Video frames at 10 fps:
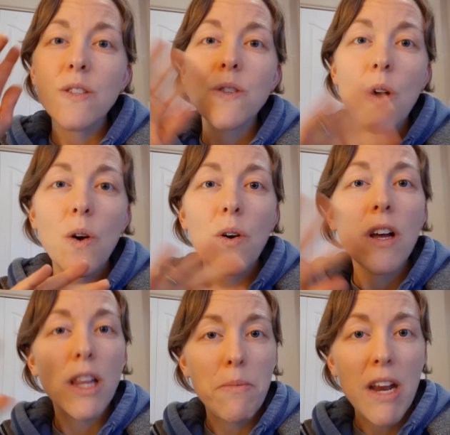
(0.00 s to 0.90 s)
So
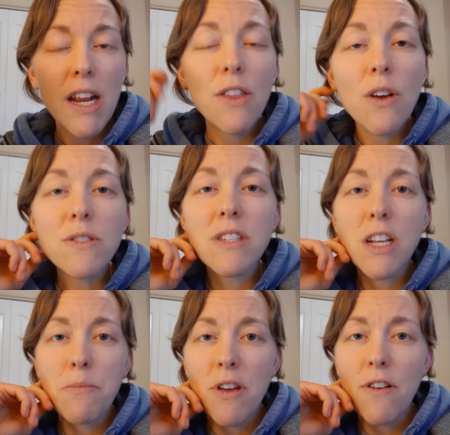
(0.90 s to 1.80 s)
eliminating those is
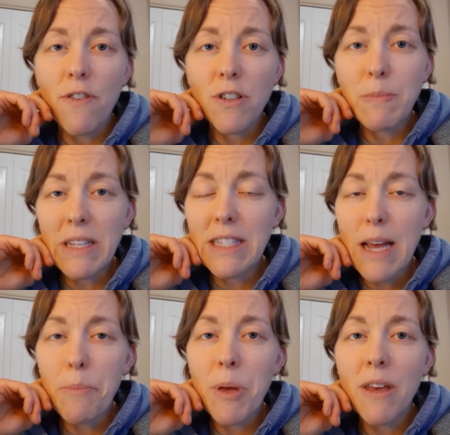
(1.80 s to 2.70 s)
going to be your first big
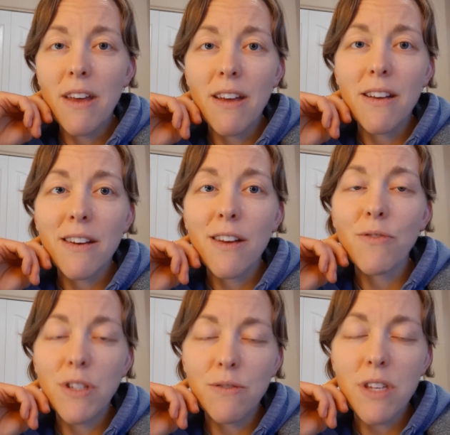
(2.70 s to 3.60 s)
step in
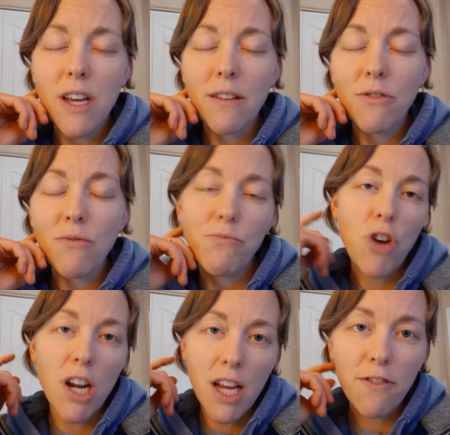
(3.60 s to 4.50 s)
reducing
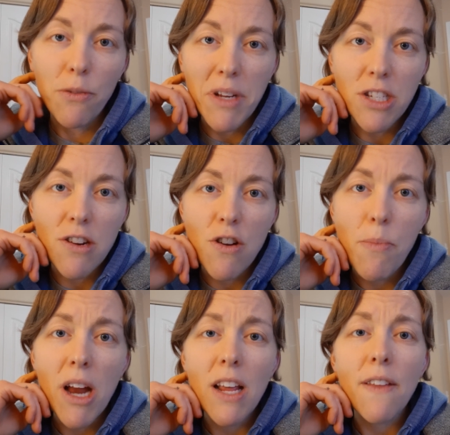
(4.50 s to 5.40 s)
chronic inflammation in your
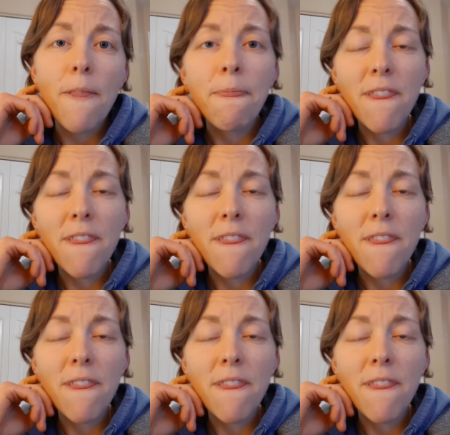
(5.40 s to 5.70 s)
body.